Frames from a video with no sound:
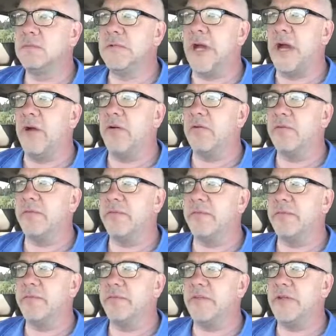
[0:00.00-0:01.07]
Now,
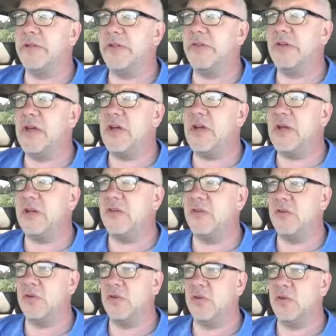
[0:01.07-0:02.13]
the DJI Mini
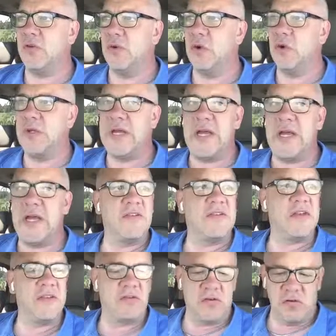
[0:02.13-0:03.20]
2 only has
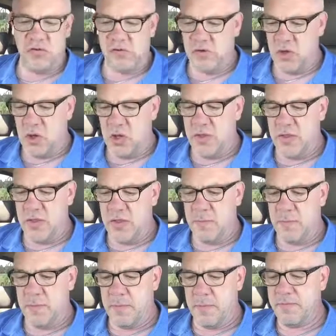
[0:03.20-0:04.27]
sensors on the
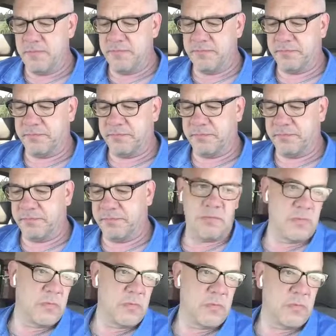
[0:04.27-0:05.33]
bottom.
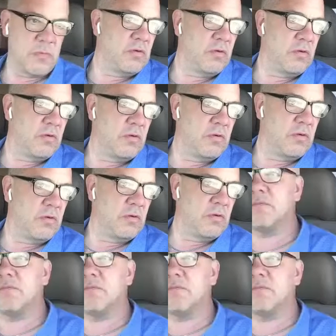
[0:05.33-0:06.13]
Let's make sure nobody's.